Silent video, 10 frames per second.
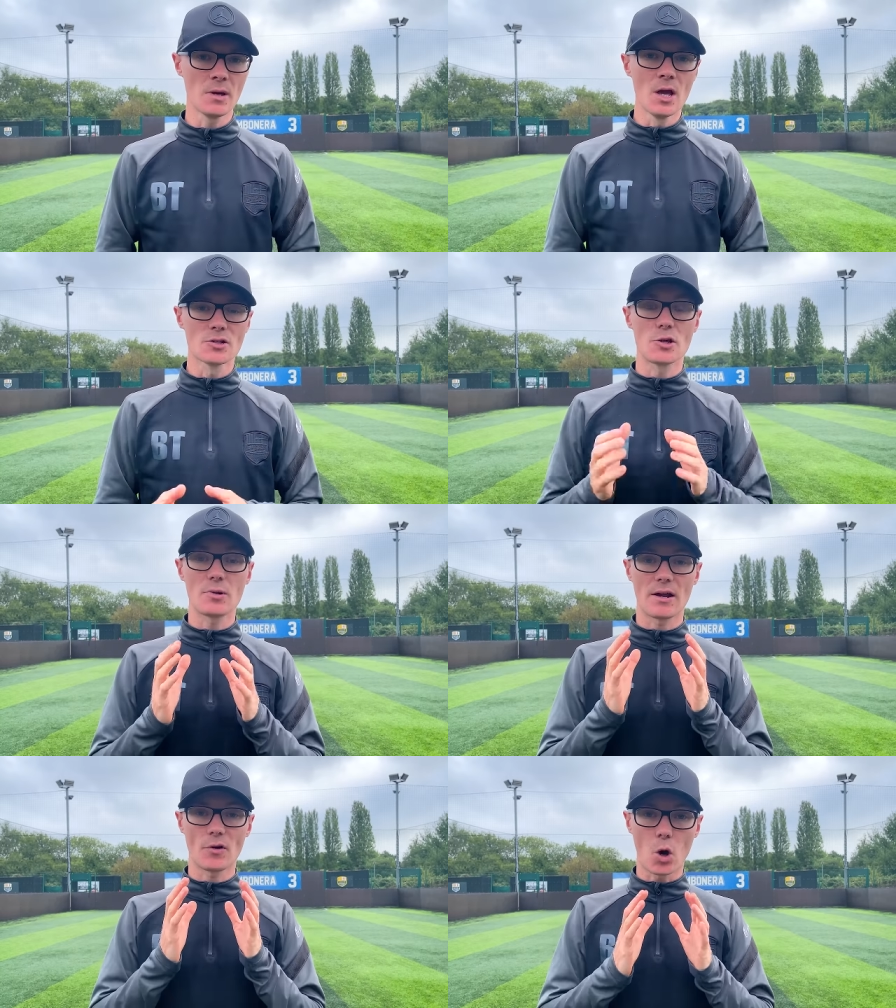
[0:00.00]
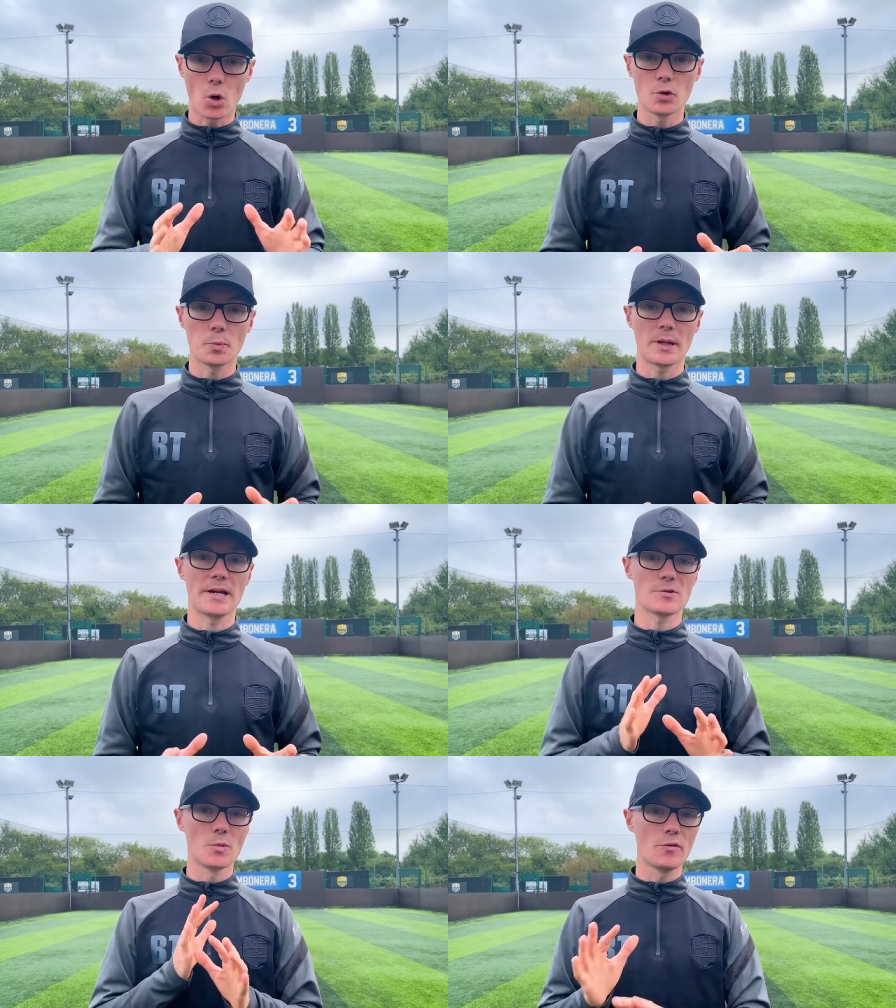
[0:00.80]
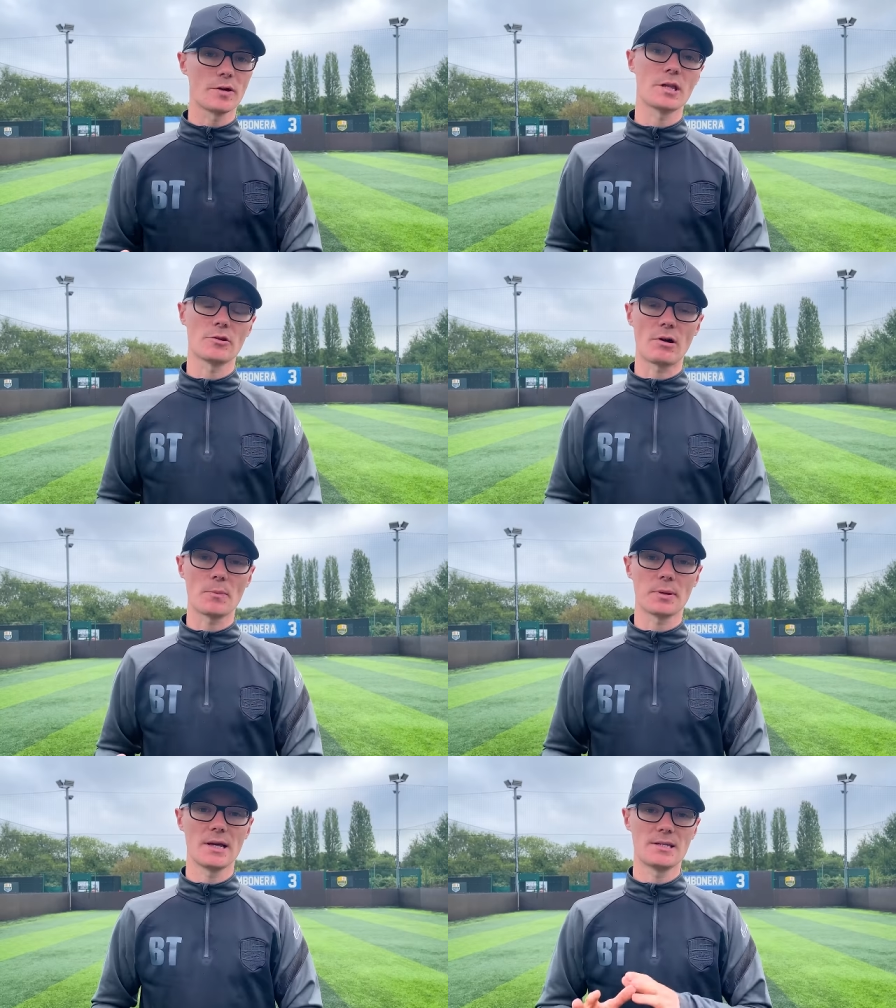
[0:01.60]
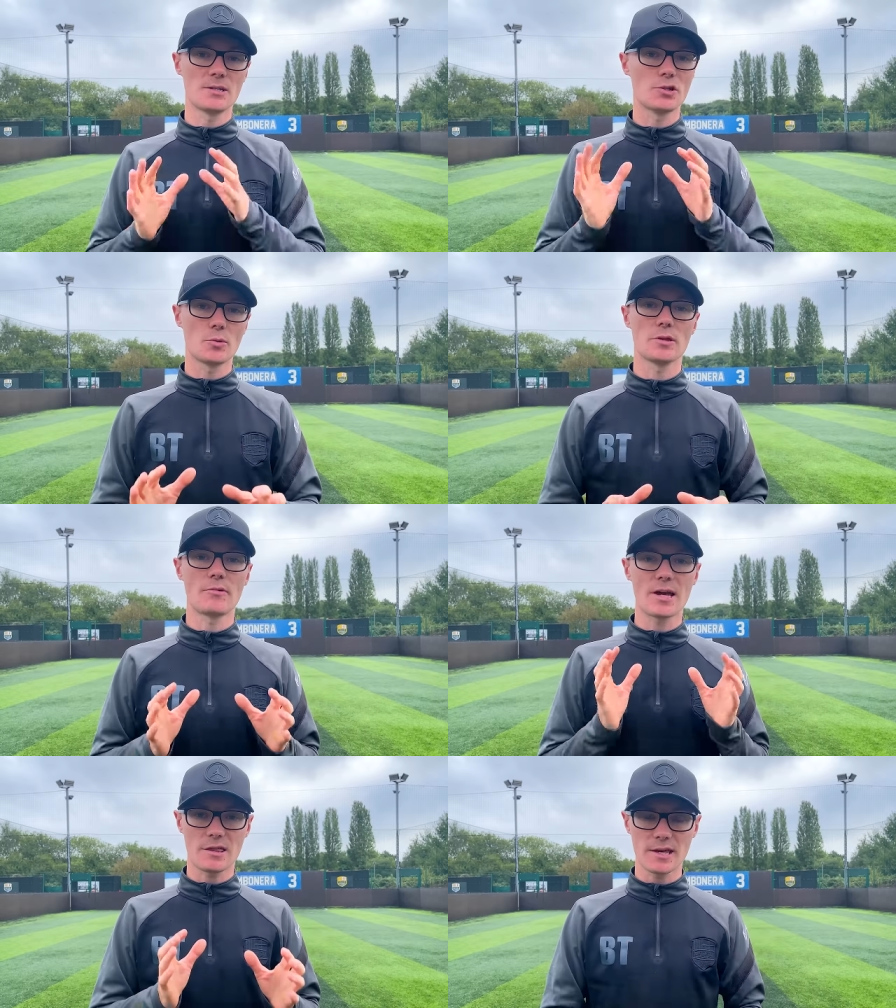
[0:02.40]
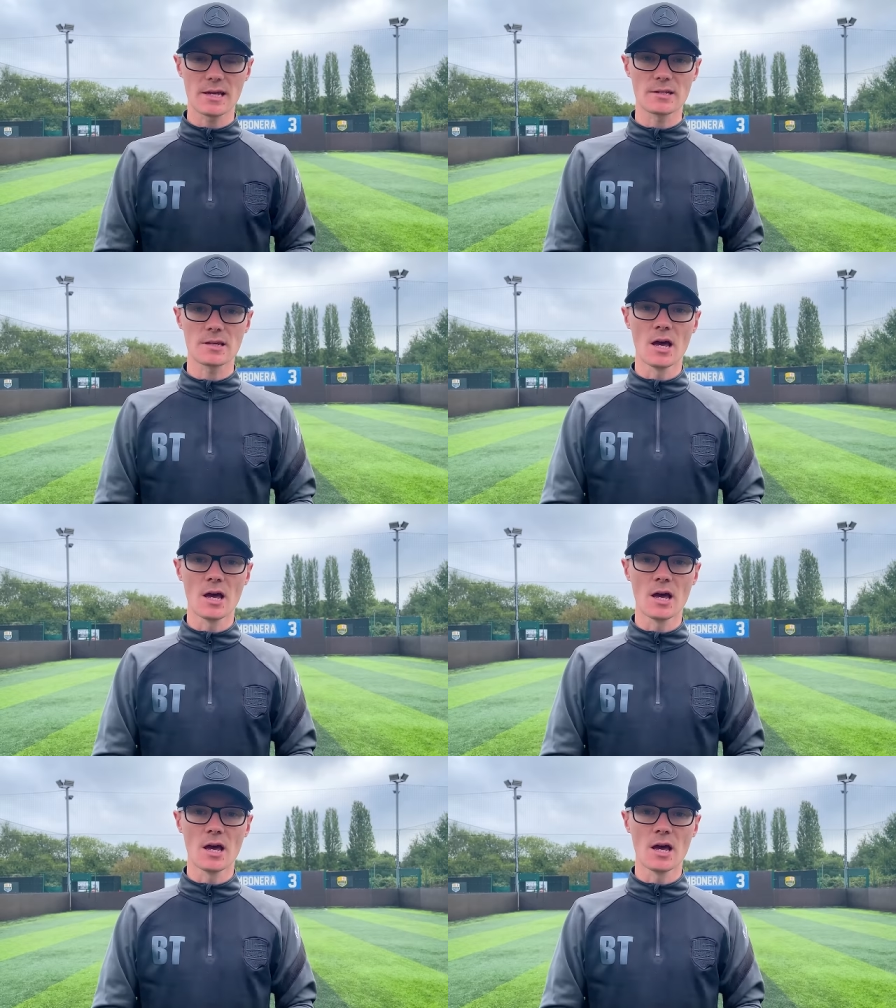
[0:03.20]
So you can have all the players moving in the right places and doing the right things,